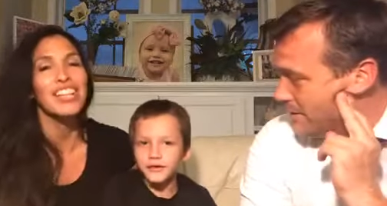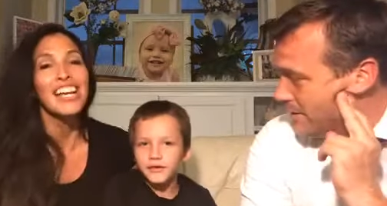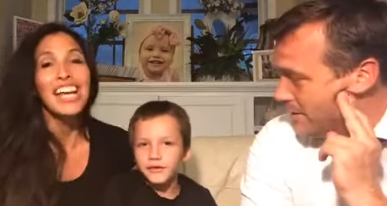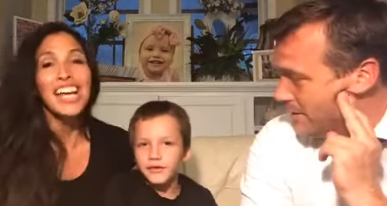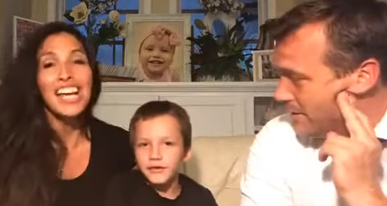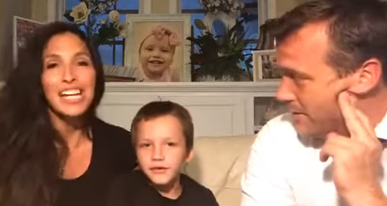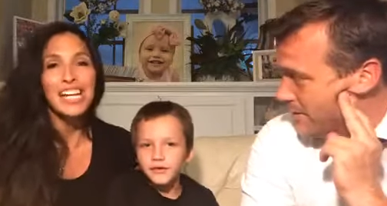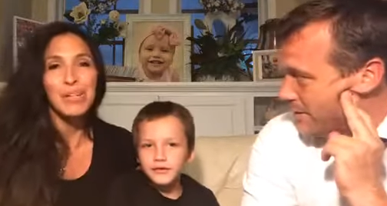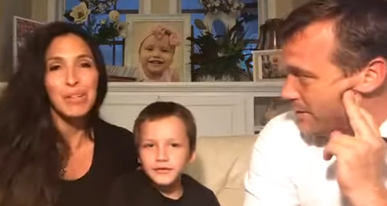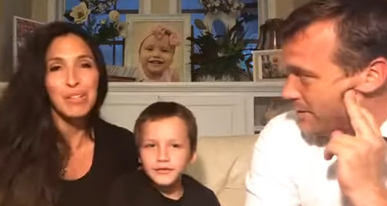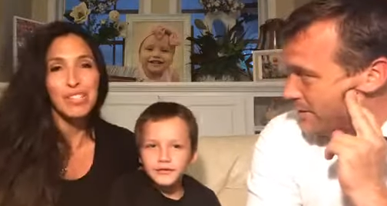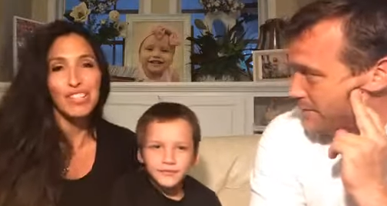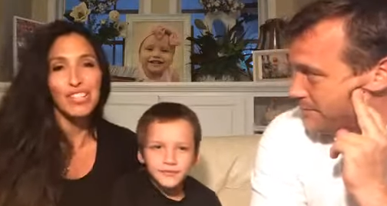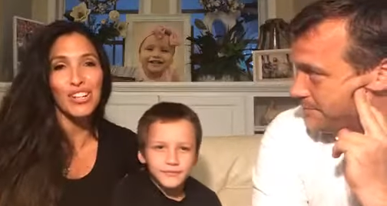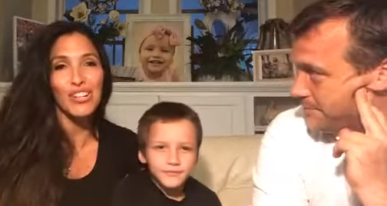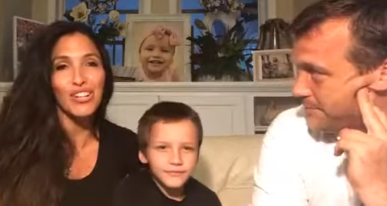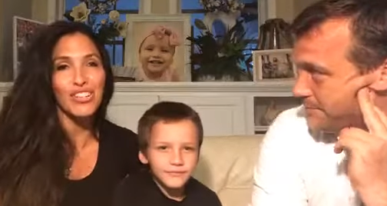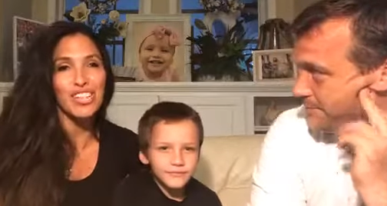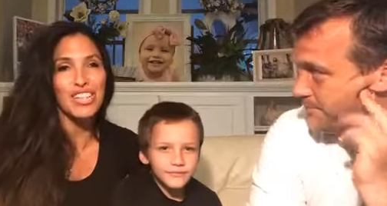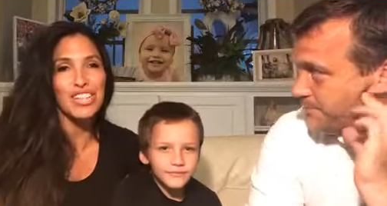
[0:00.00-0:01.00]
Speaker 1: Okay. Anyways, it's
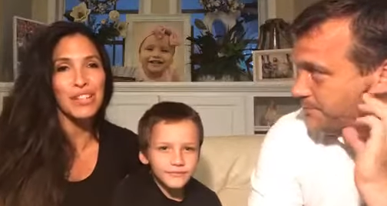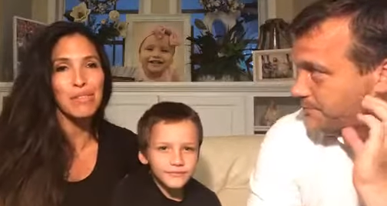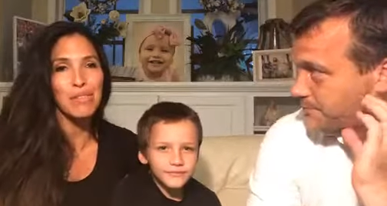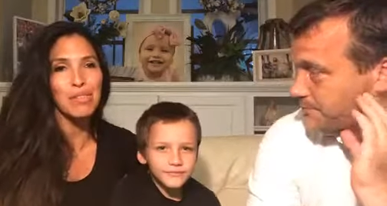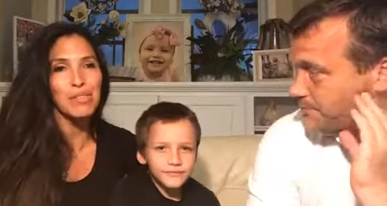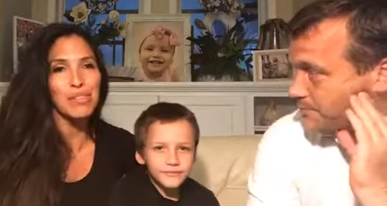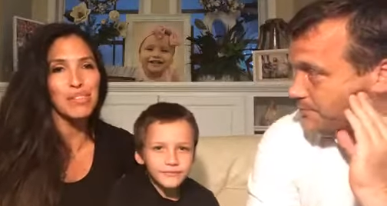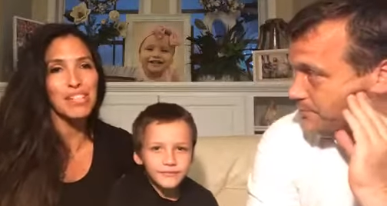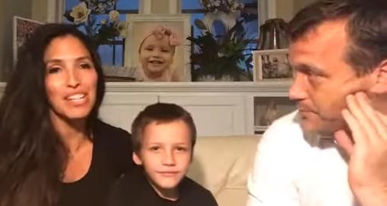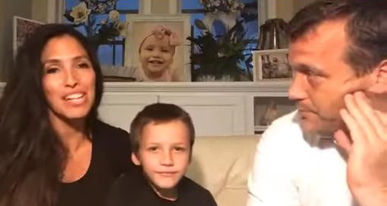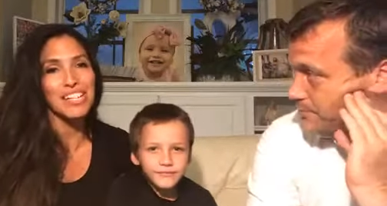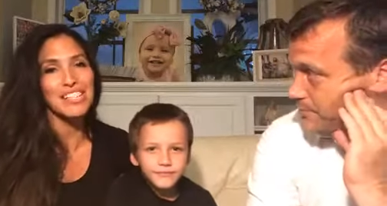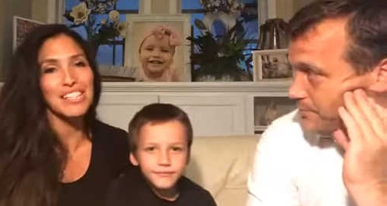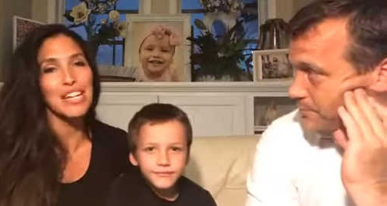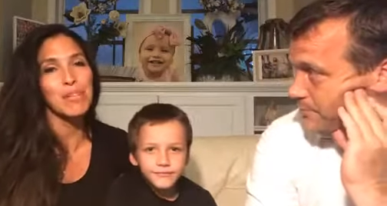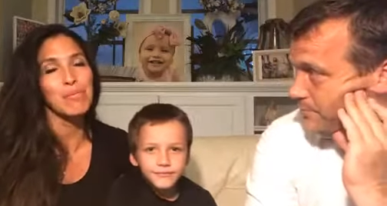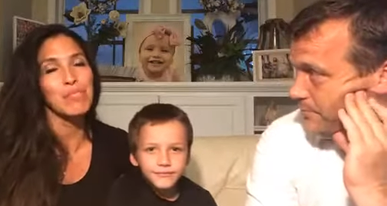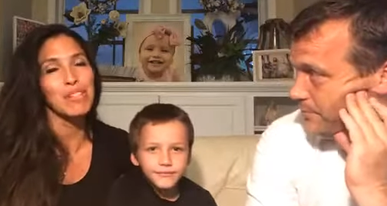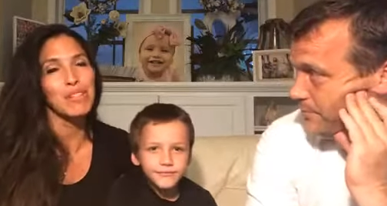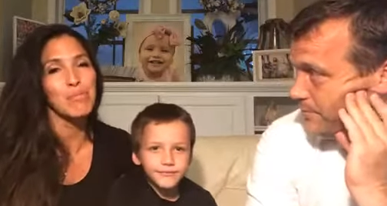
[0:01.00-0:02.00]
our thing that we do at
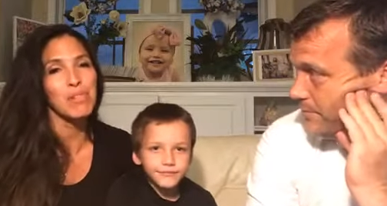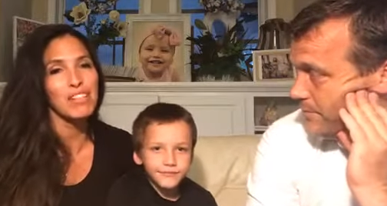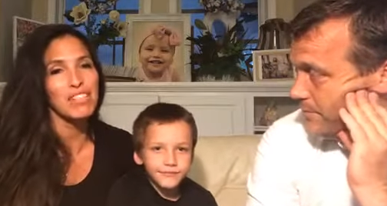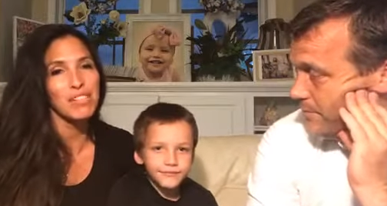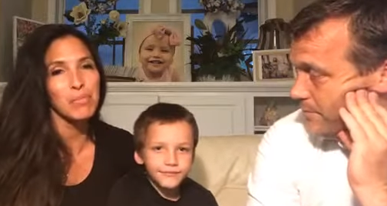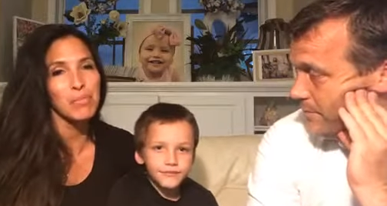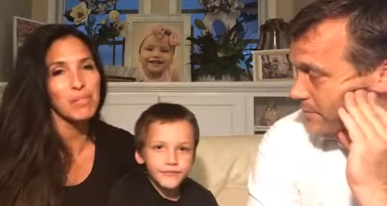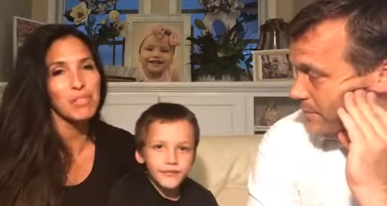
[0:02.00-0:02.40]
nighttime, and he makes up